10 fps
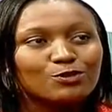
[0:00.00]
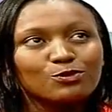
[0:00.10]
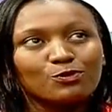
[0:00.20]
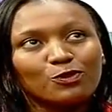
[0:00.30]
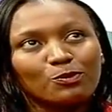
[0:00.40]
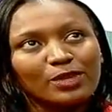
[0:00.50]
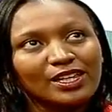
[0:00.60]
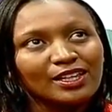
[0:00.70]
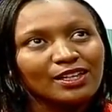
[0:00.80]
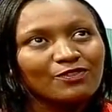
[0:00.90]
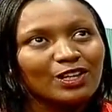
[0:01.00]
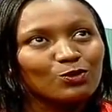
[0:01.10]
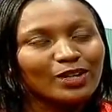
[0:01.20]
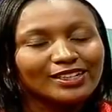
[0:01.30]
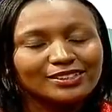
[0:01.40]
So for me, if I
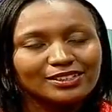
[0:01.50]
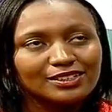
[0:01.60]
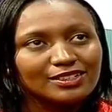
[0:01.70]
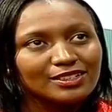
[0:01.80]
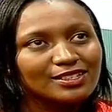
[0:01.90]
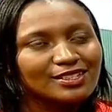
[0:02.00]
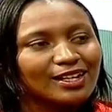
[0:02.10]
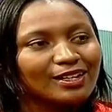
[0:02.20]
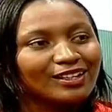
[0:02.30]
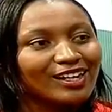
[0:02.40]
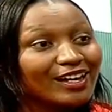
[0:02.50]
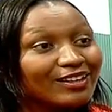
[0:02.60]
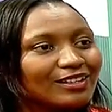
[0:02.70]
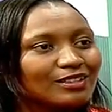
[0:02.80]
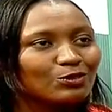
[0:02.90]
look at it, it's a
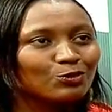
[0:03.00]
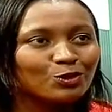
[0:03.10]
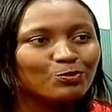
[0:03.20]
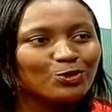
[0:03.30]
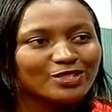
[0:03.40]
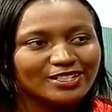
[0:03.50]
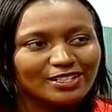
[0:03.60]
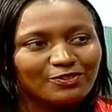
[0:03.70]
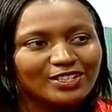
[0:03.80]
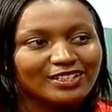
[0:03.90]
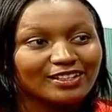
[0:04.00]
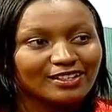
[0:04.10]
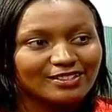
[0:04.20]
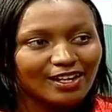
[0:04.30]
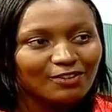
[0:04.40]
really good positive
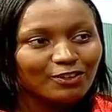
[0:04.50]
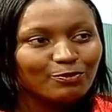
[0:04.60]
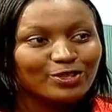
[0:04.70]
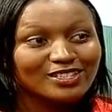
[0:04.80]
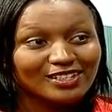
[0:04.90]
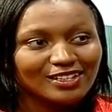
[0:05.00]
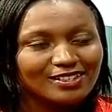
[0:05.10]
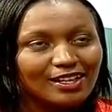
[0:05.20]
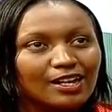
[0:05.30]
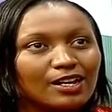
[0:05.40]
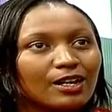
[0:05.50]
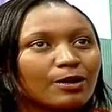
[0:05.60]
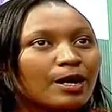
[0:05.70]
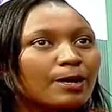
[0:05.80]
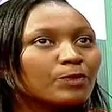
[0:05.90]
indicator, 5.6,
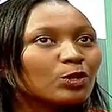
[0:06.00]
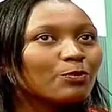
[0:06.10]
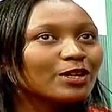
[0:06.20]
compared to